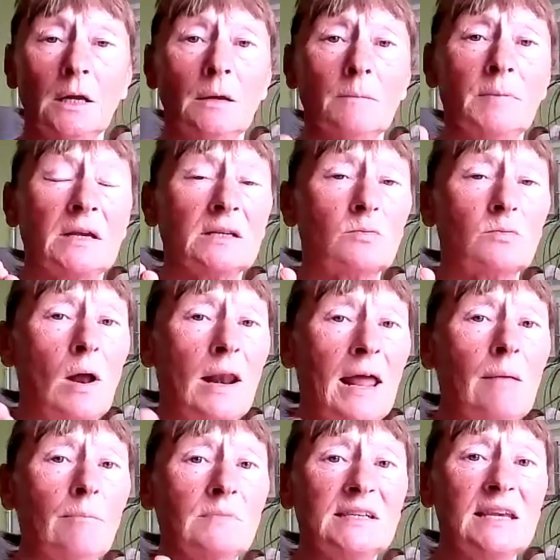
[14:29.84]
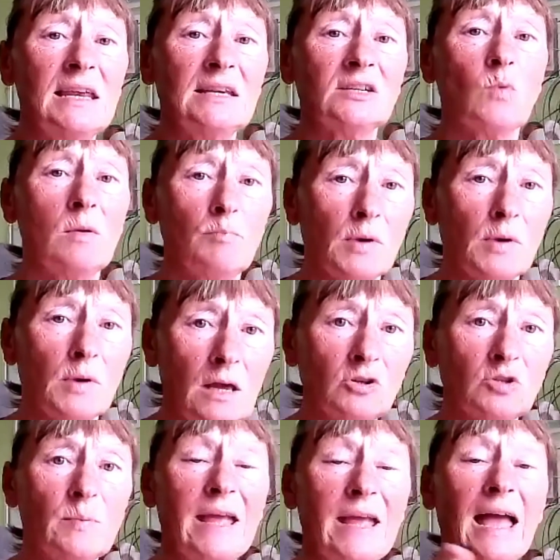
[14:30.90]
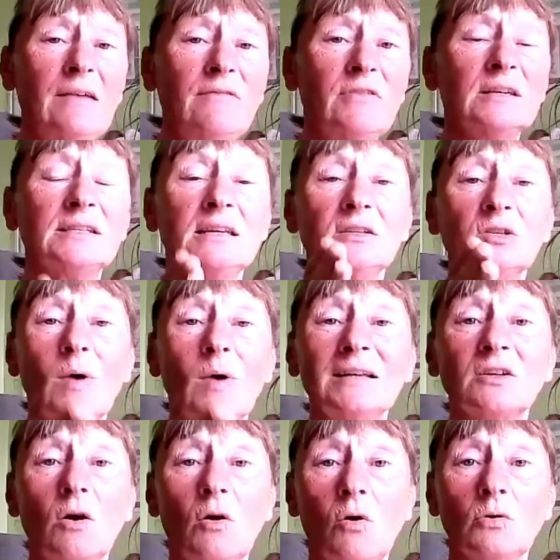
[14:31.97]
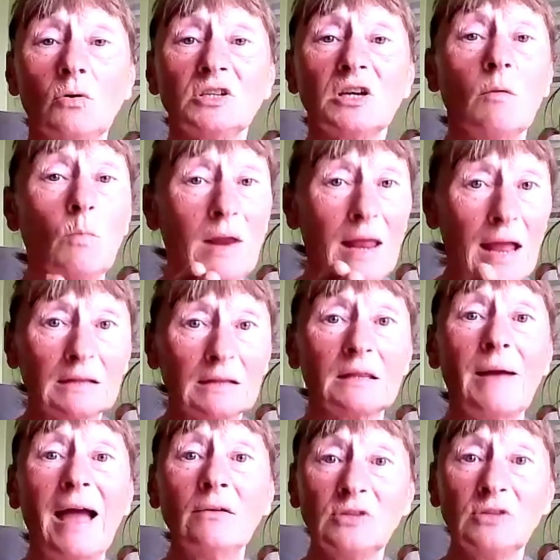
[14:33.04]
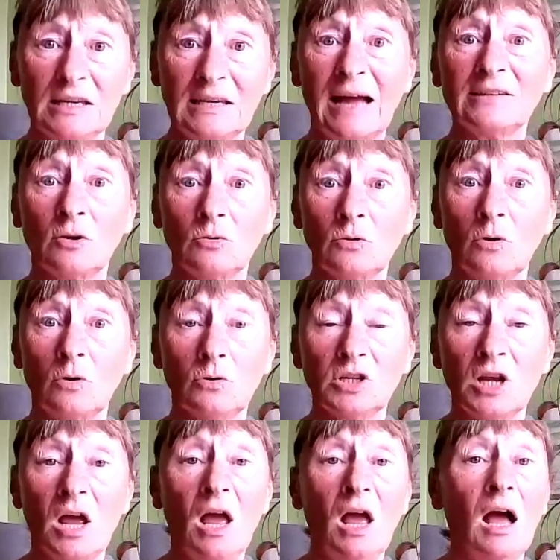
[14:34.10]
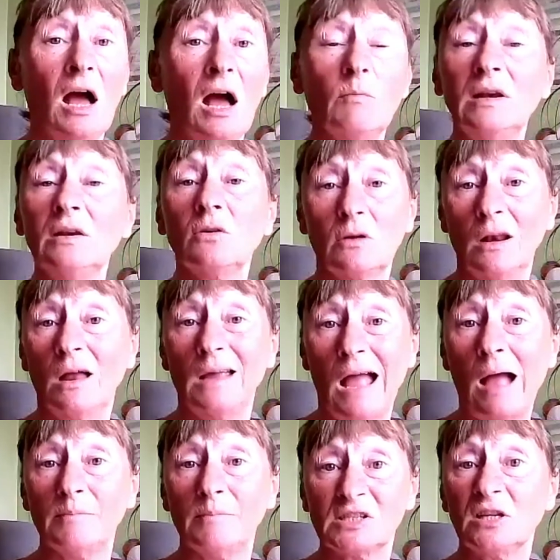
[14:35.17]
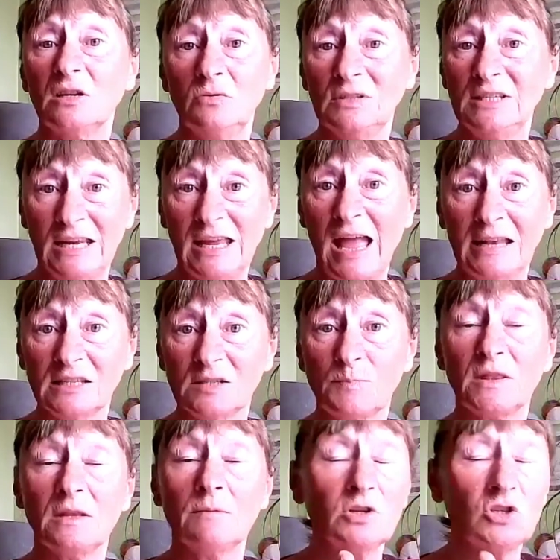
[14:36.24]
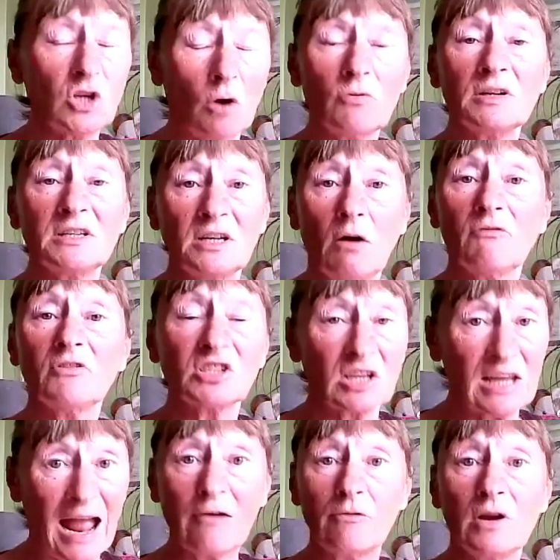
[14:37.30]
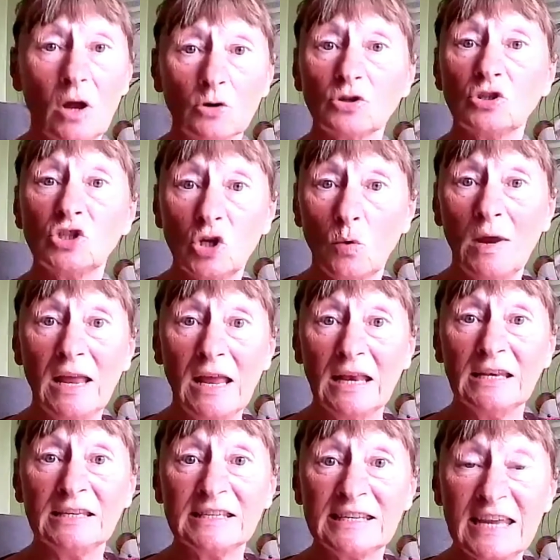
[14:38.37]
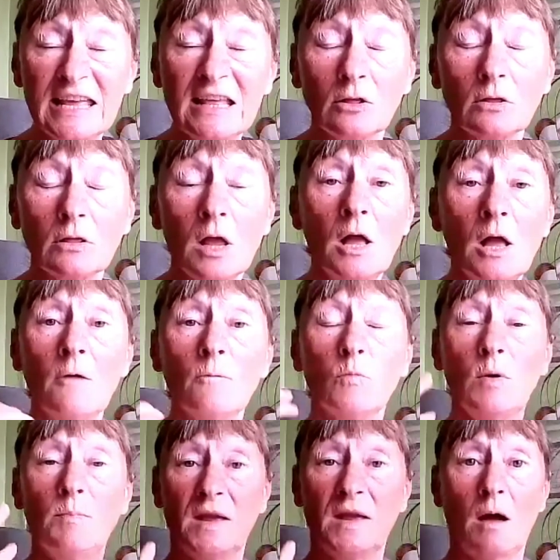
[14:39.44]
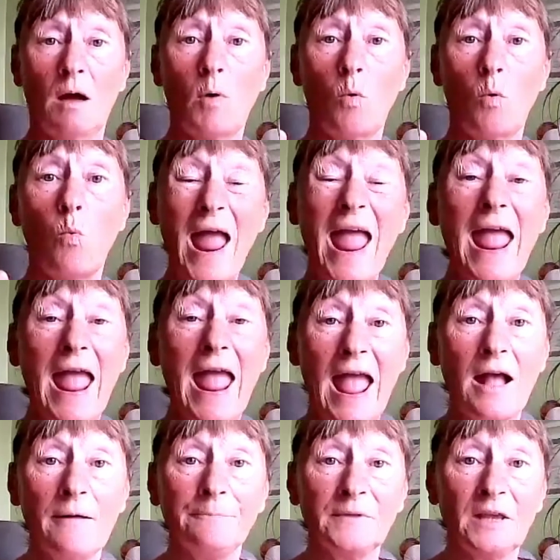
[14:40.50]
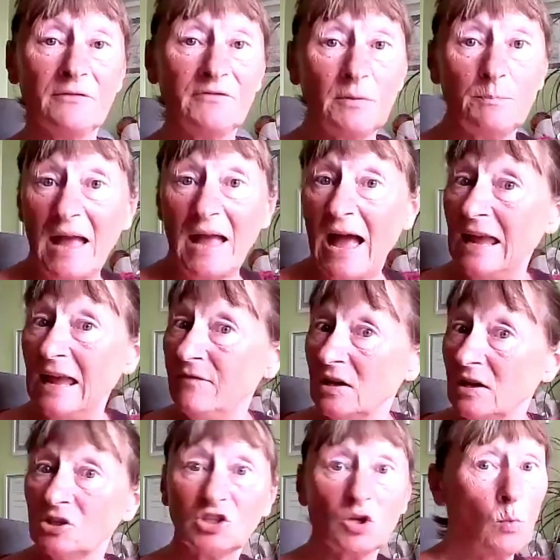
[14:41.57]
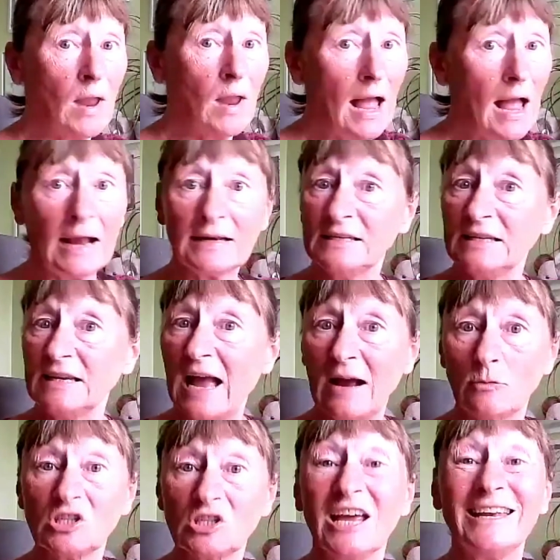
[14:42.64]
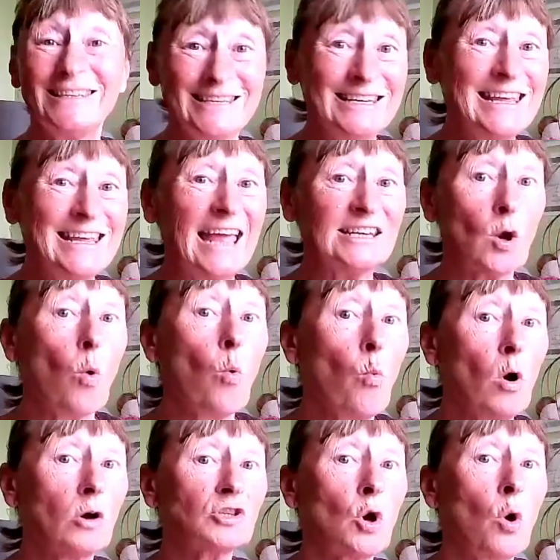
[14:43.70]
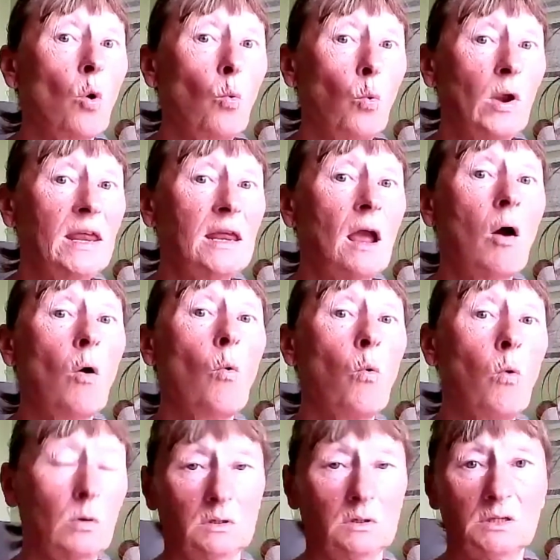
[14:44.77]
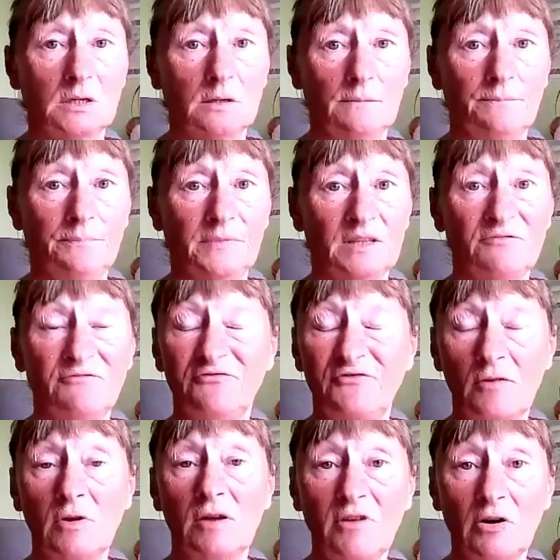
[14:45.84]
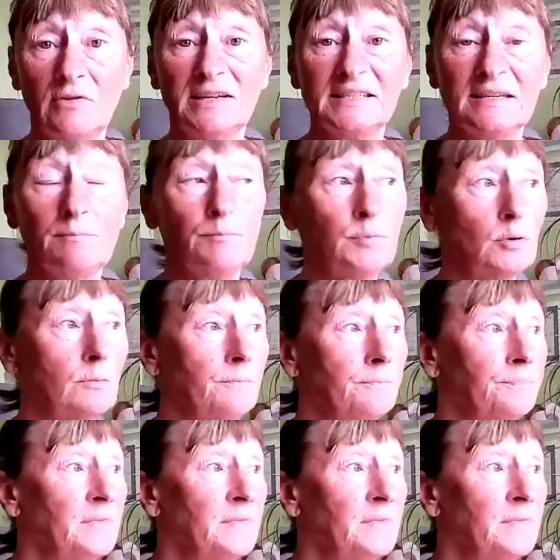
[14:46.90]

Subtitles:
Because what happens is we bring those behaviours into adulthood and we act them out in adulthood and we look like absolute dickheads, but the majority of us carry on doing it until we become aware of the behaviours that we're acting out to get what we want. It's very, very simple.